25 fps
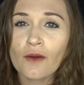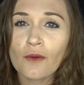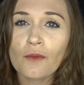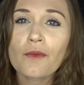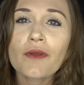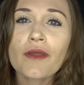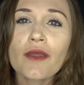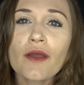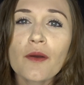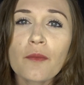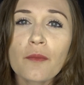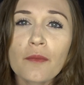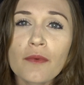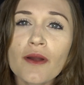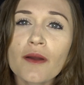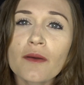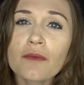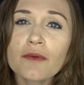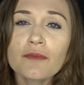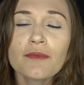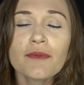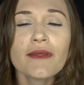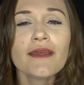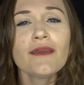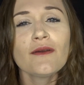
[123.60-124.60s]
we are
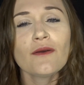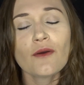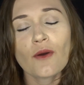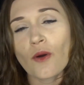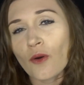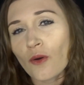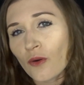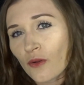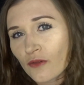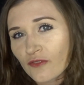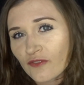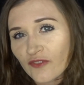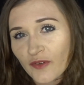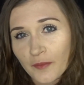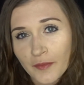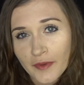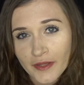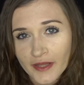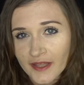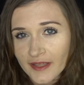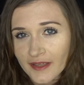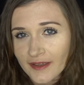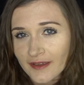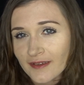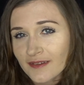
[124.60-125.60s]
probably all
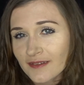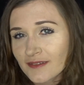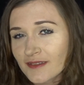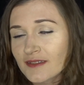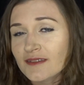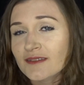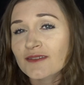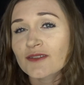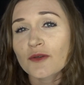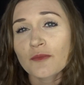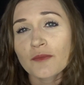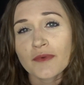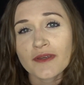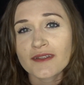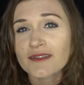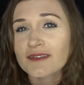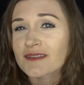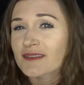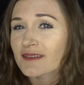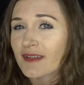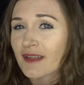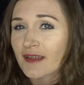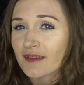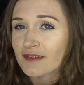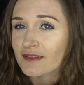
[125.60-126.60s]
familiar to some
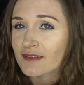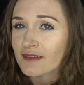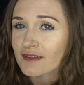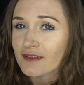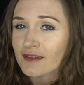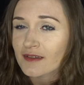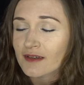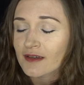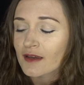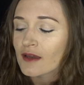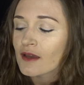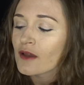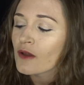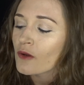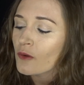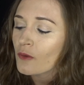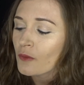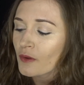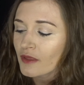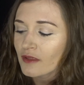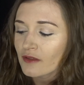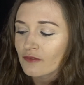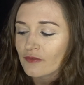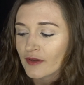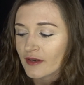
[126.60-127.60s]
extent
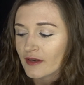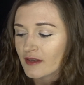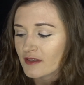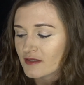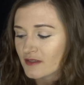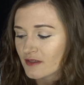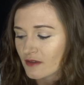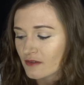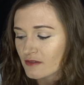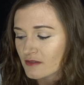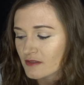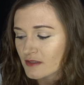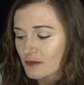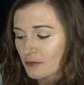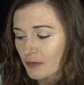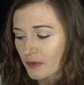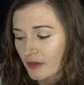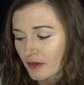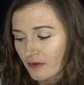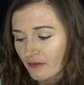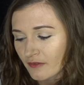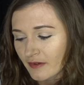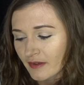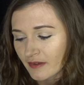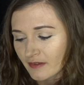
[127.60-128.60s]
with the Renaissance
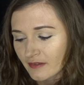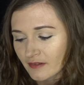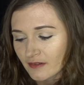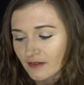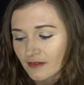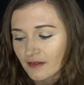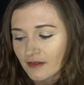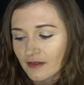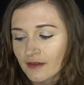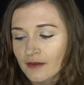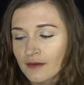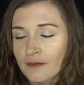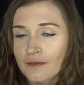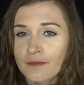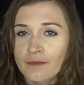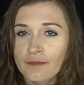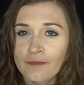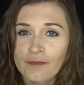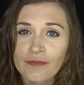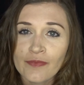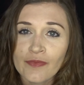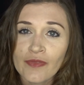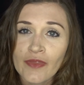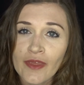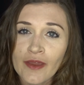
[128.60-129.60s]
period.
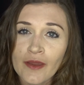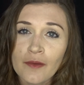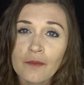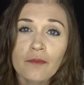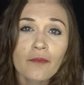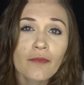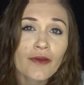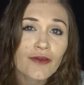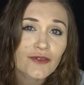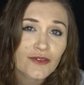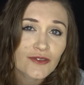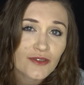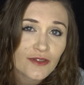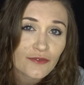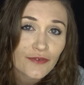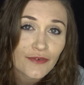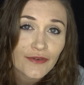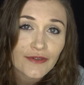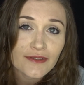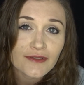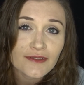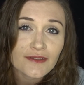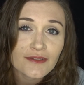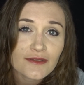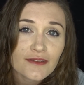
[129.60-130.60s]
Most of
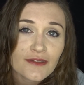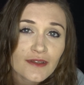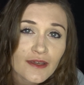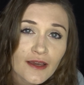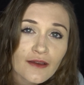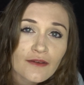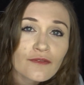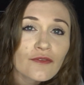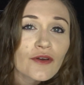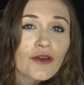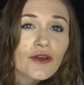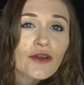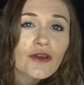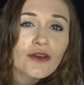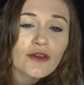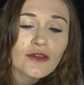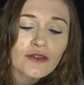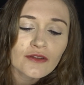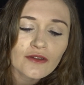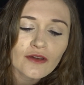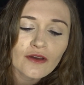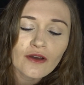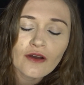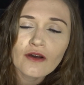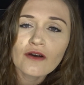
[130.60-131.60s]
us have
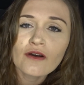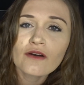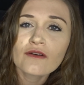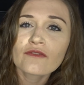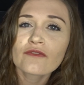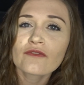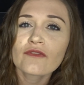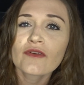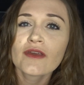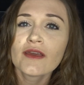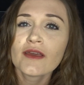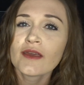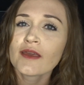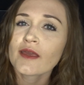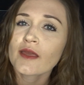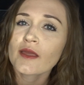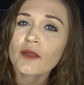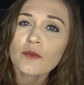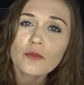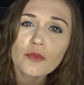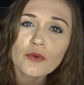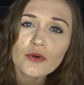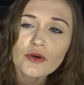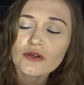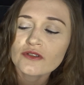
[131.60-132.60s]
heard of
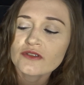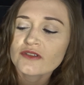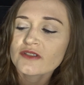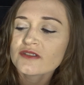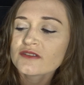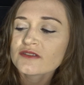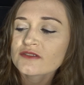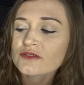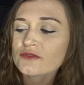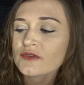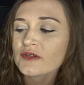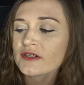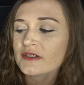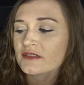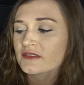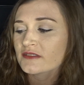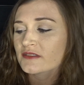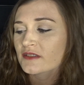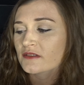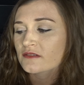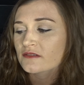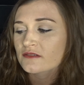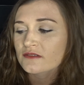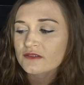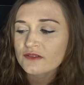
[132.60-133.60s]
important
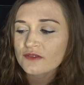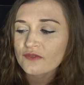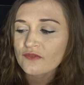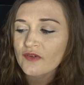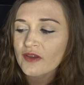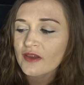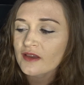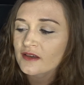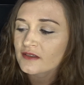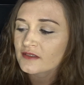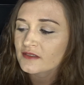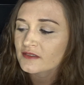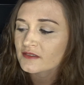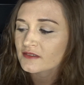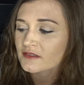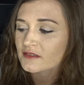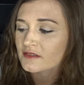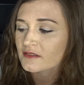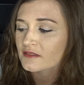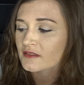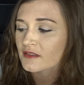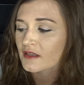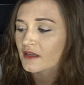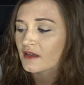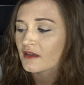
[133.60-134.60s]
Renaissance
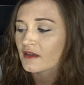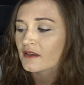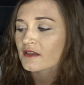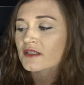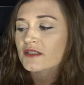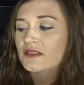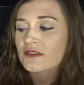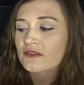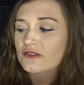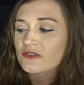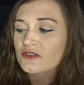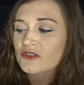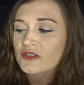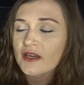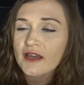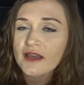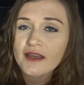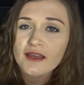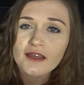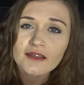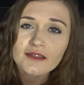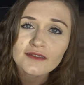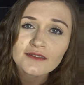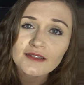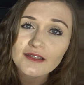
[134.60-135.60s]
figures such
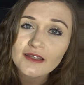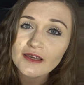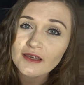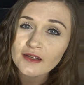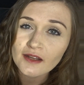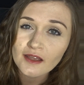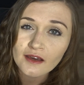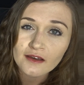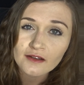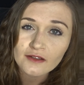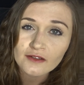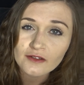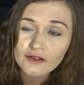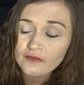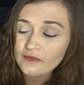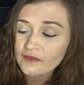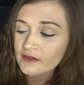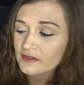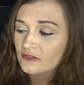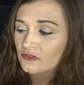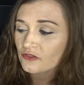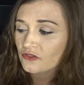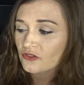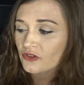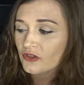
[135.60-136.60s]
as Leonardo da
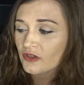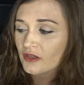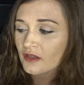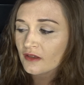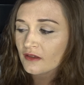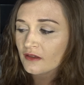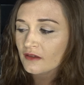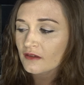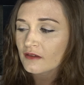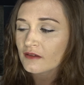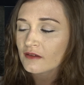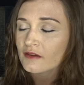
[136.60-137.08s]
Vinci,